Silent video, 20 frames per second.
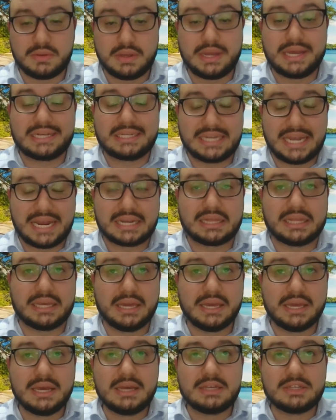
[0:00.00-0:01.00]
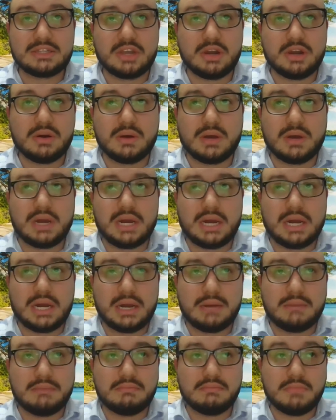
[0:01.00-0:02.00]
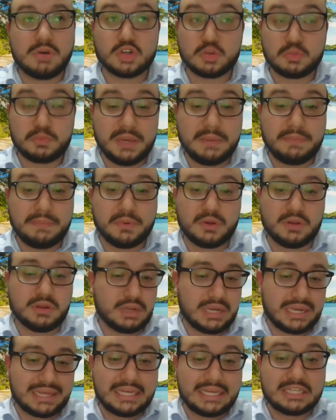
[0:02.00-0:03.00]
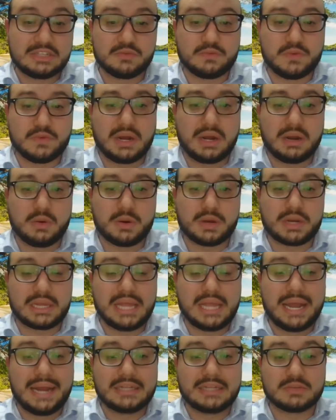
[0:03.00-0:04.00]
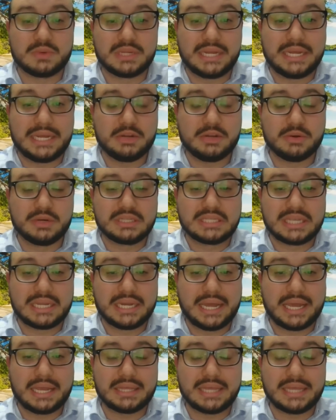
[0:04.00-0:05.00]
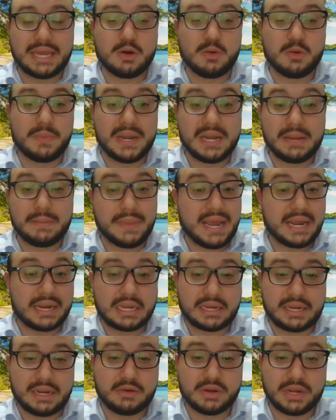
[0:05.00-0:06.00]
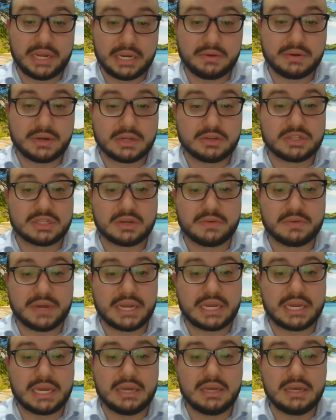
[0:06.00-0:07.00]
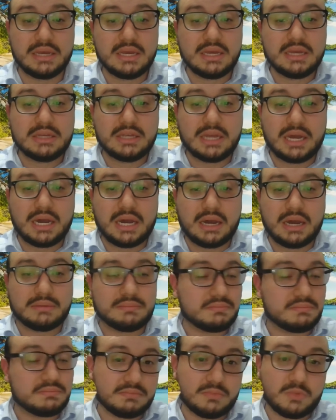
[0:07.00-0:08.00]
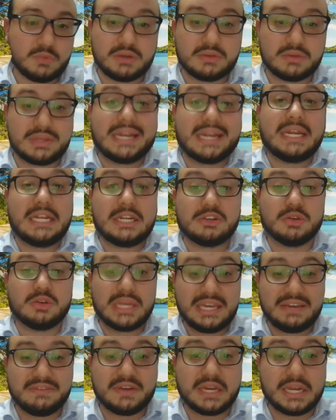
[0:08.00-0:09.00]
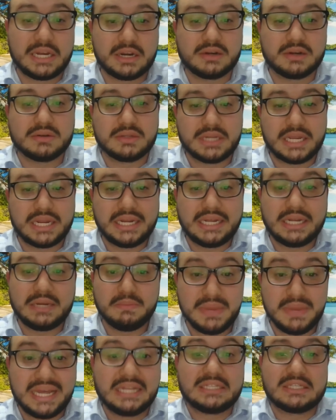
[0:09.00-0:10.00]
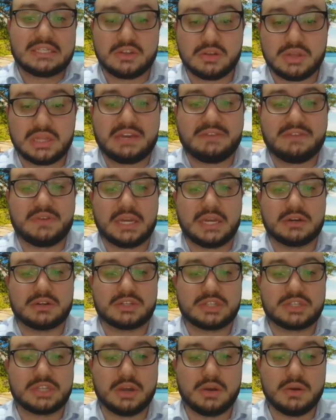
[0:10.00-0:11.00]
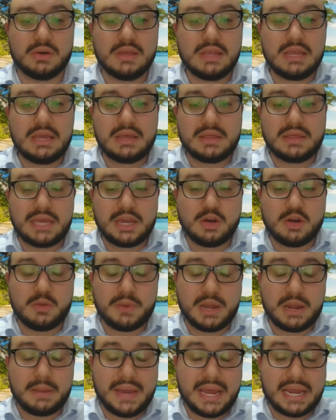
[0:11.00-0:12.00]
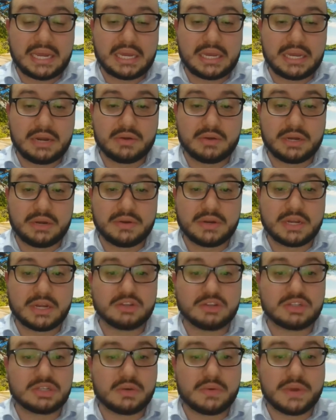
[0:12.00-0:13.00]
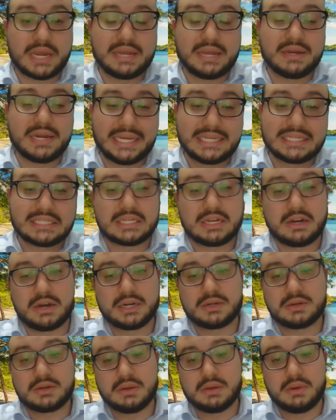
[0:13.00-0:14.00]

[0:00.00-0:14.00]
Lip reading: exactly. So most people, at least our clients, what they do is that they open a bank account here in Costa Rica. Well, they need to live here. They need means to live here. So they open a bank account here in Costa Rica and they start